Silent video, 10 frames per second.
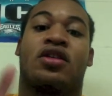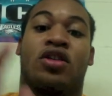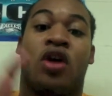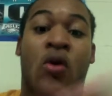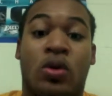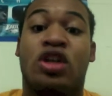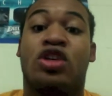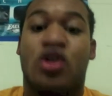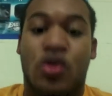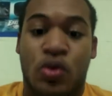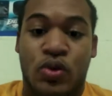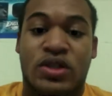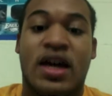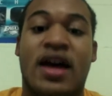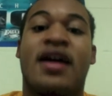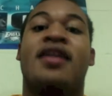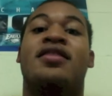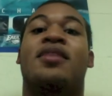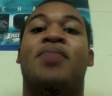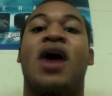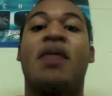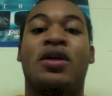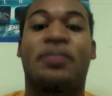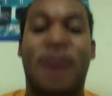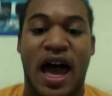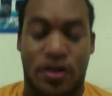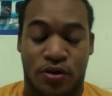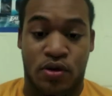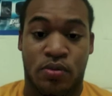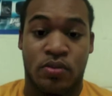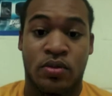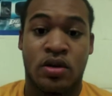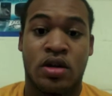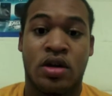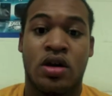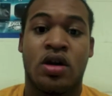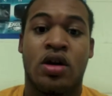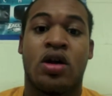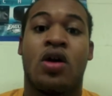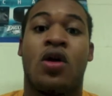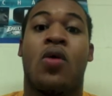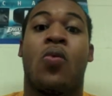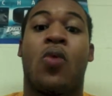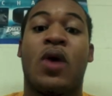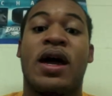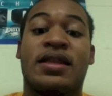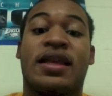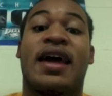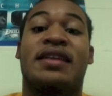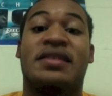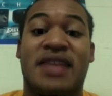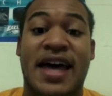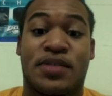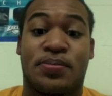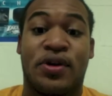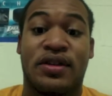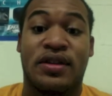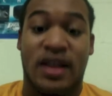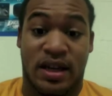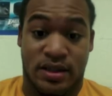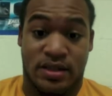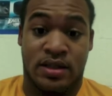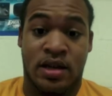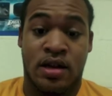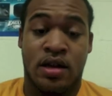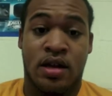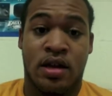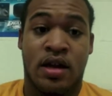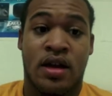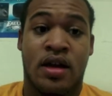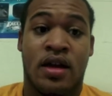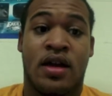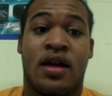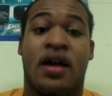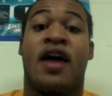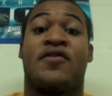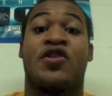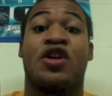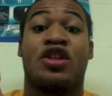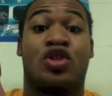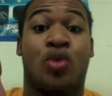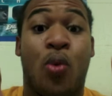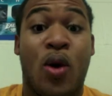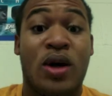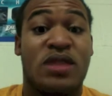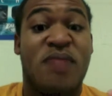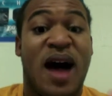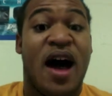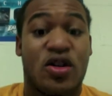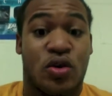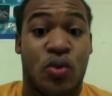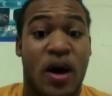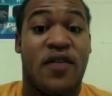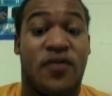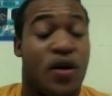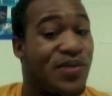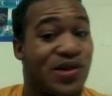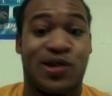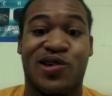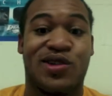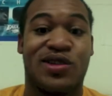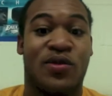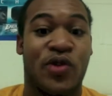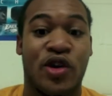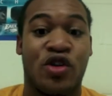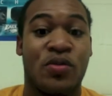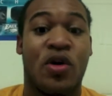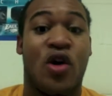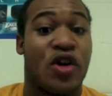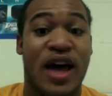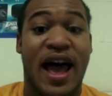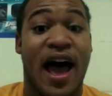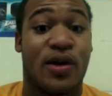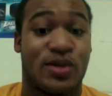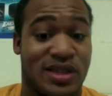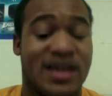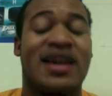Only use the public bathroom when in desperate needs. If you're in twenty miles away from your room or your house,